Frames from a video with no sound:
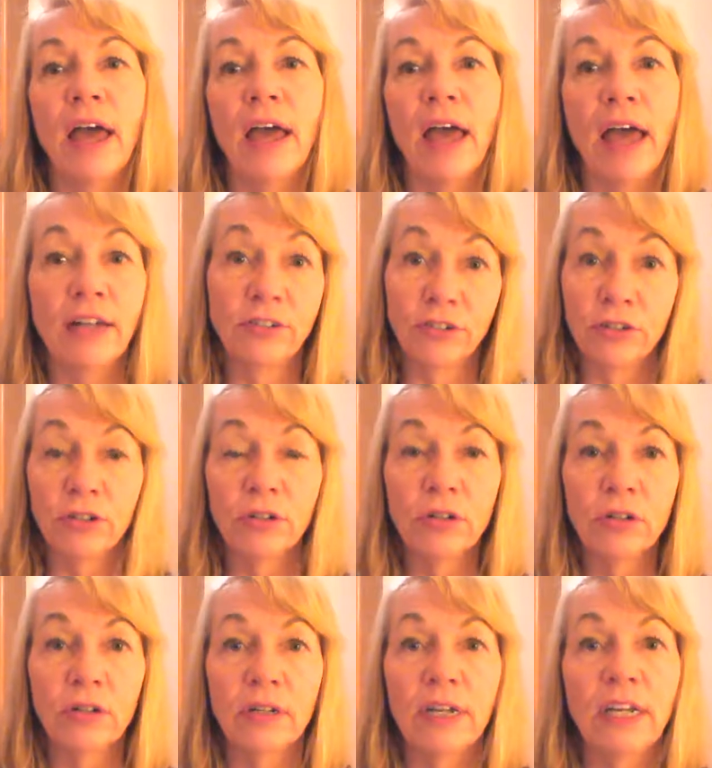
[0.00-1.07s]

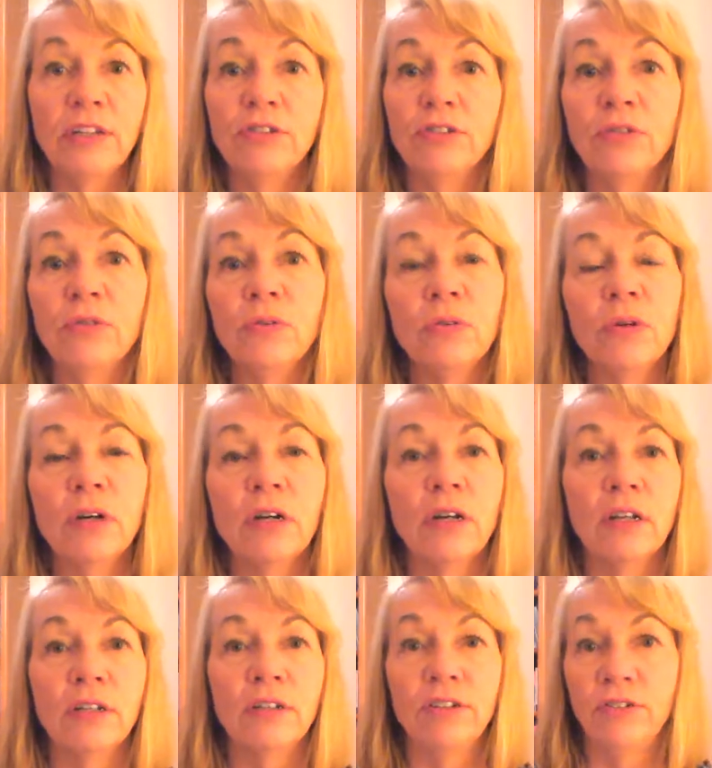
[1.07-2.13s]
enter into
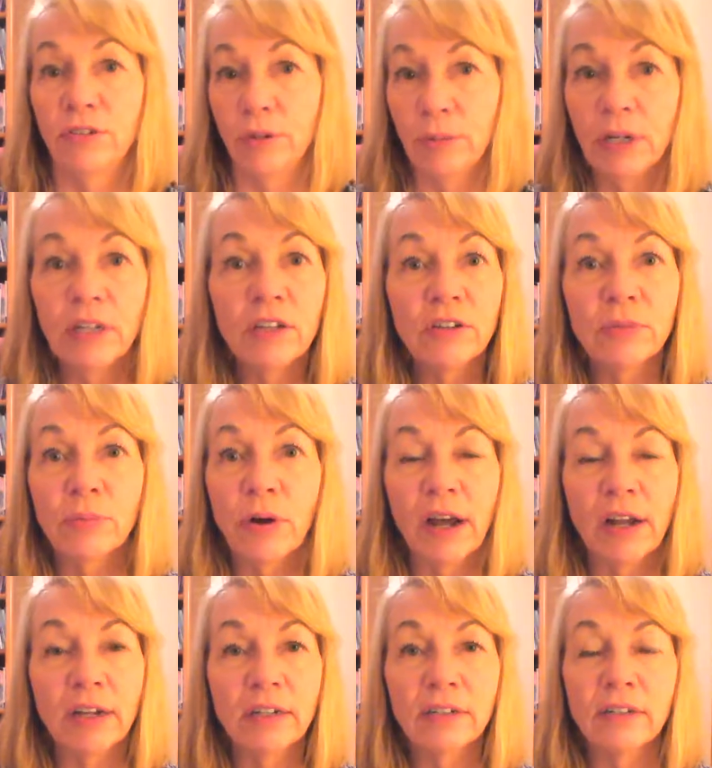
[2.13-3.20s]
distributing this
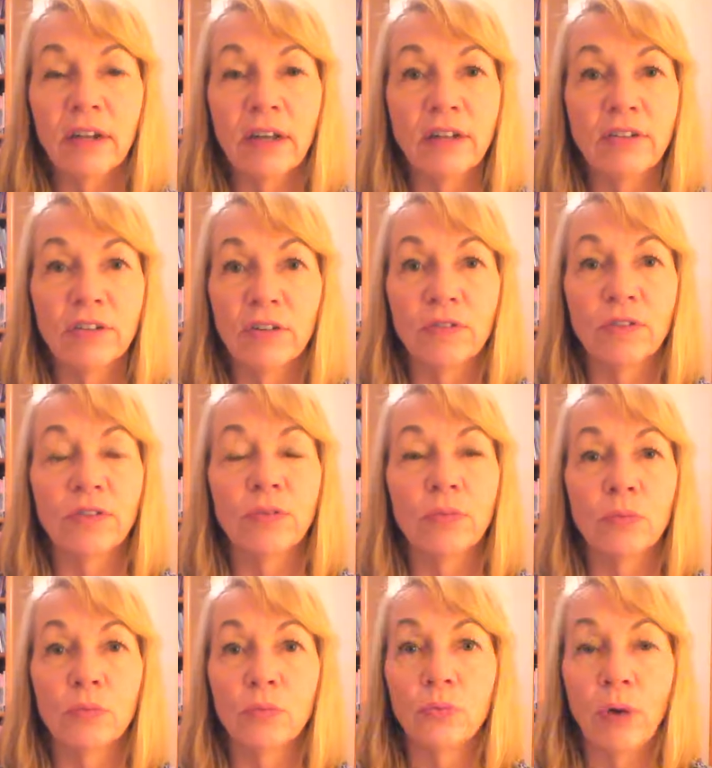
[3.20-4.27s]
product and service
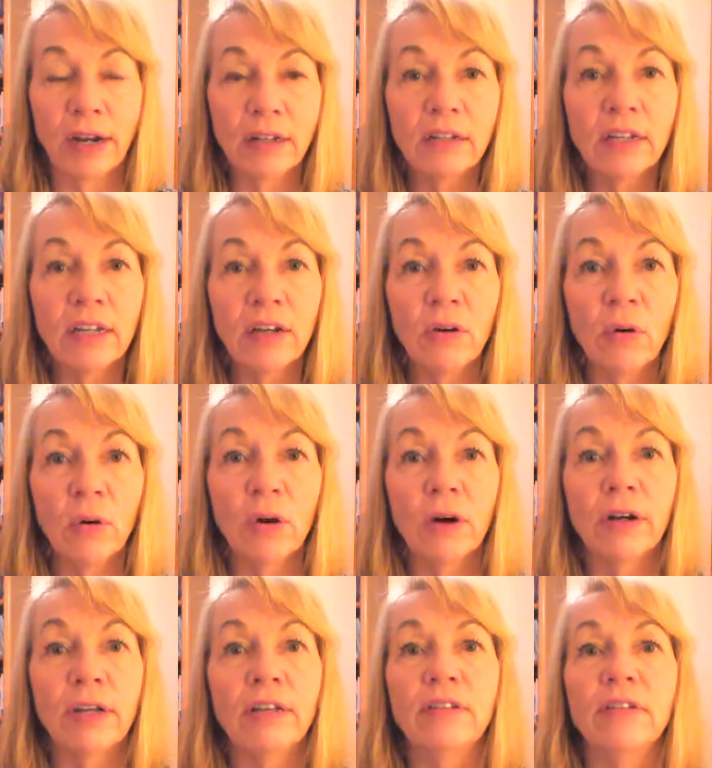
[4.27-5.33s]
readily,
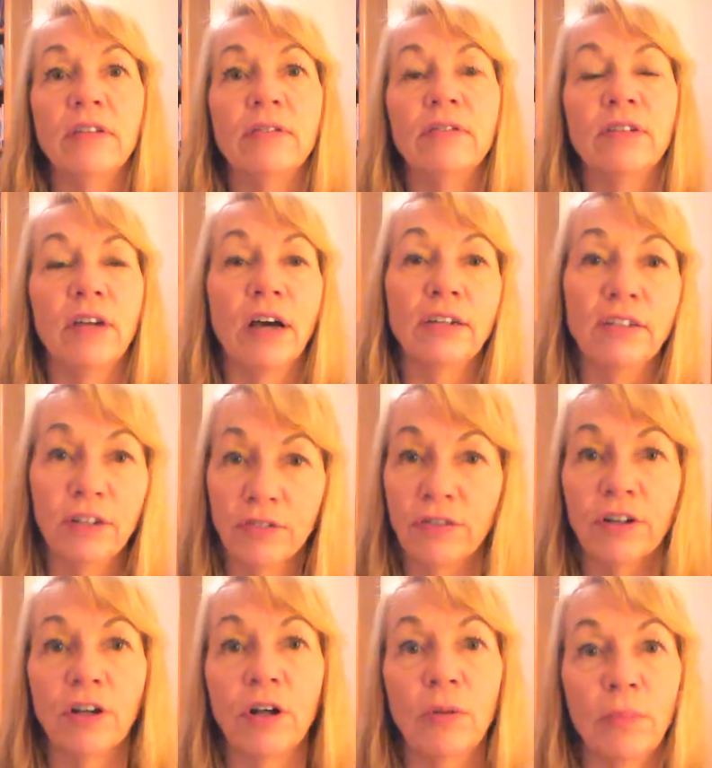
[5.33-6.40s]
or is it a
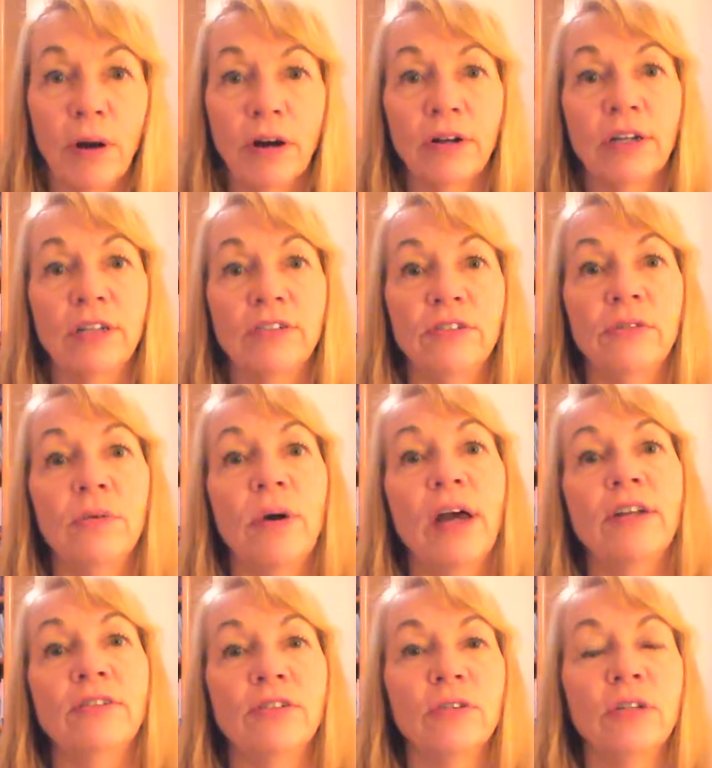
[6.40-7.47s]
difficult market to
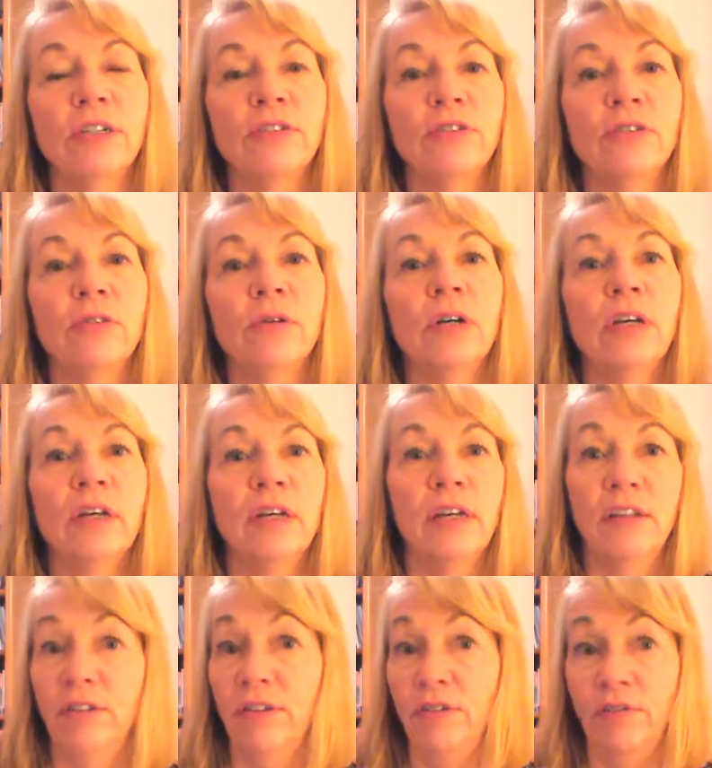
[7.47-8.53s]
enter into?
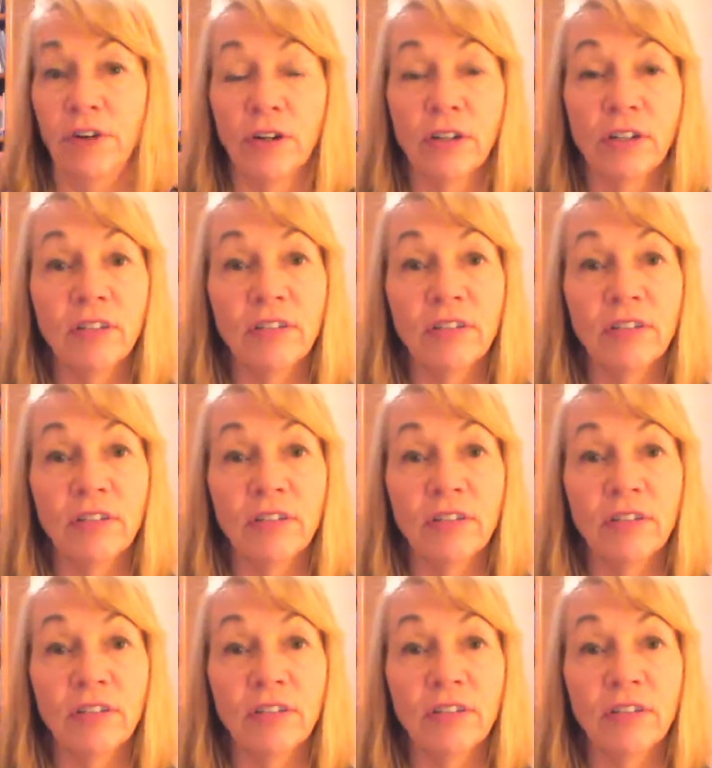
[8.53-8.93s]
Is it fairly